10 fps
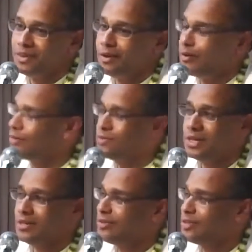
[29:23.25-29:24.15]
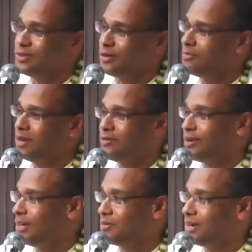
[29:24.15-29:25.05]
Glorification is not meant for
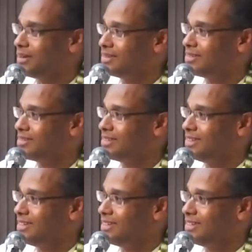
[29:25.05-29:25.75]
anyone else.